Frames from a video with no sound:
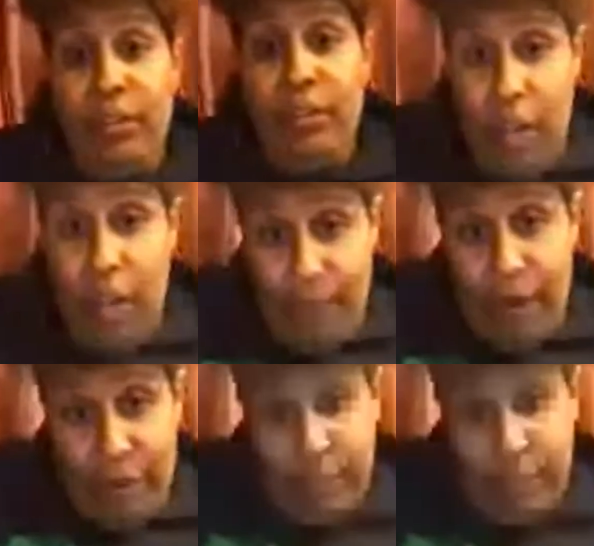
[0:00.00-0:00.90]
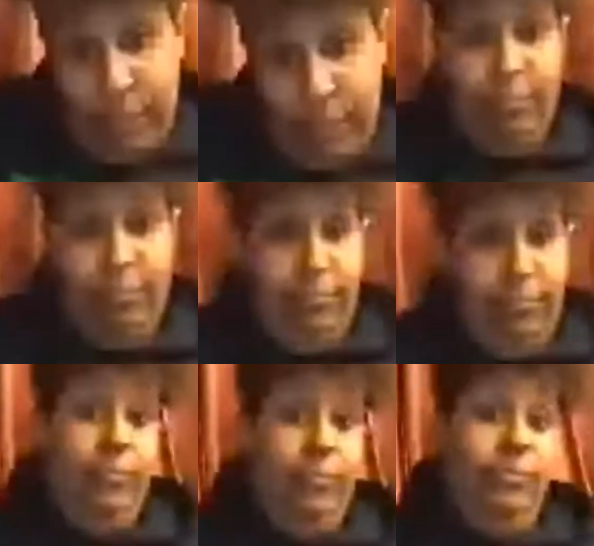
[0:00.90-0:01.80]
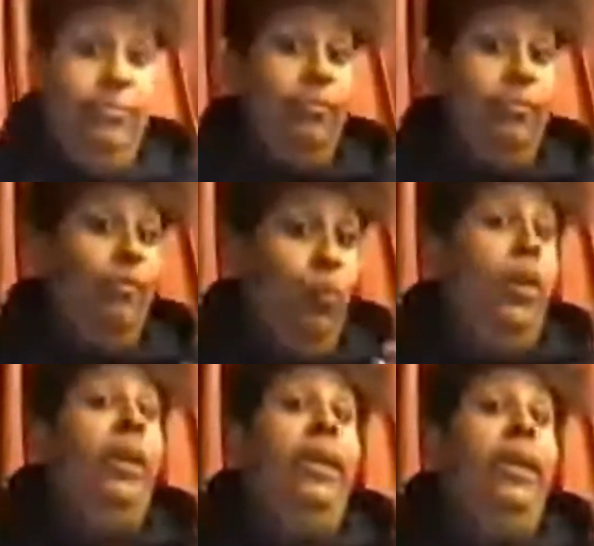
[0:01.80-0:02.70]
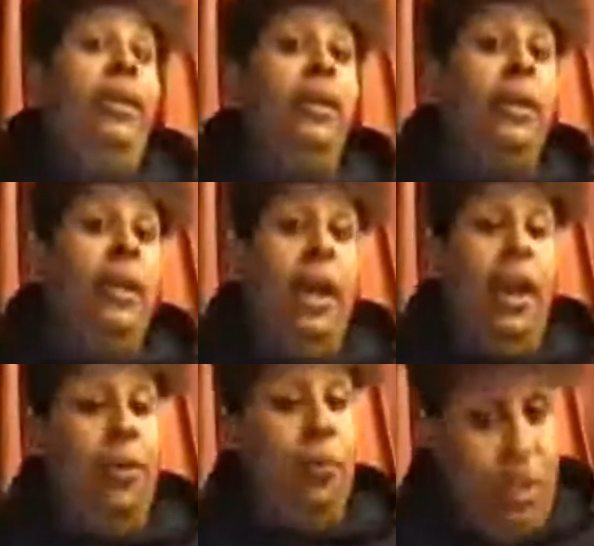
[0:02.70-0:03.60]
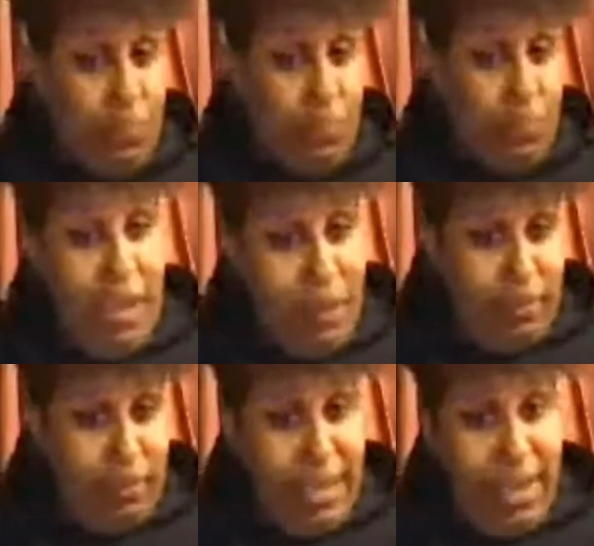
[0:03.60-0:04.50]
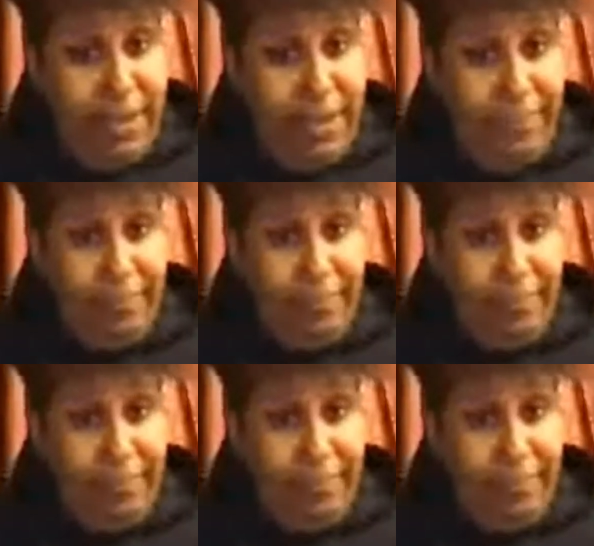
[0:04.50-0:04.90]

Double murder, weed. And which one get more time?